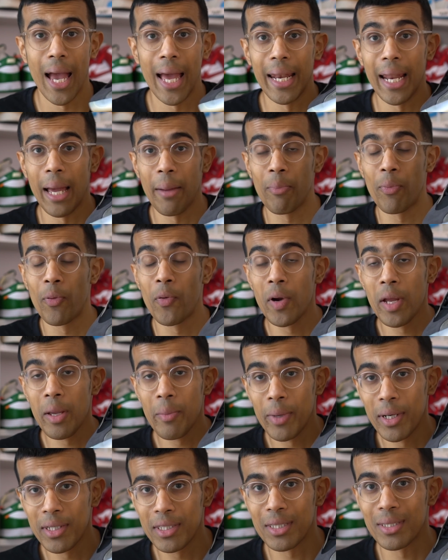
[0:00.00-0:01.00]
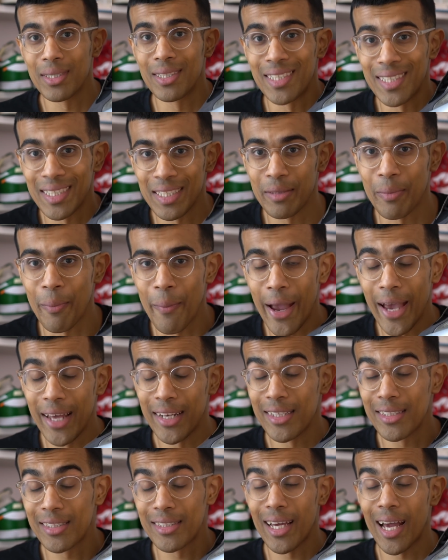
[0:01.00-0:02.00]
And I pretty much just
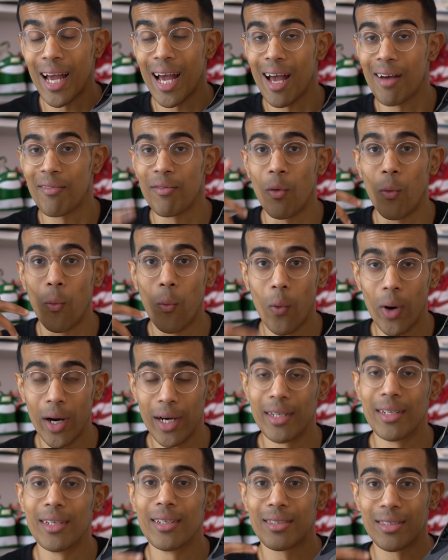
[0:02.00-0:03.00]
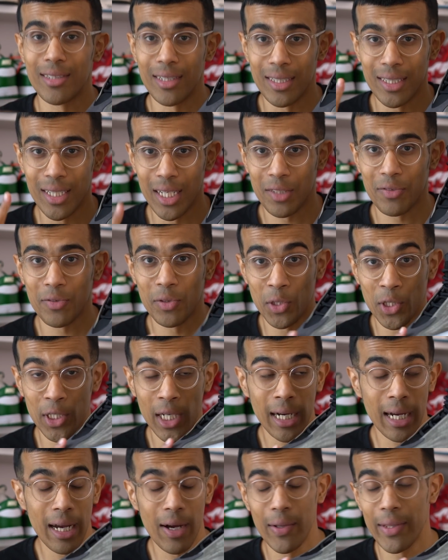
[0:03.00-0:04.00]
managed to have one successful
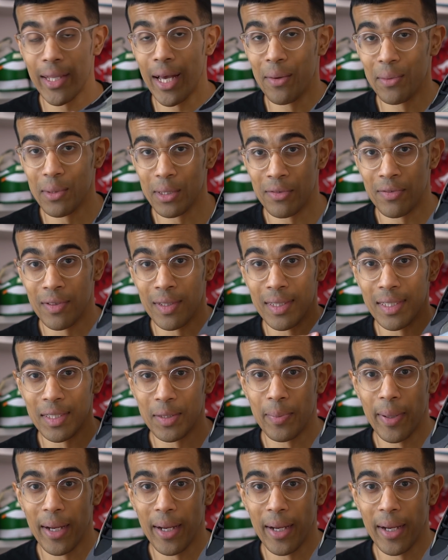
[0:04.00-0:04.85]
checkout. That was for this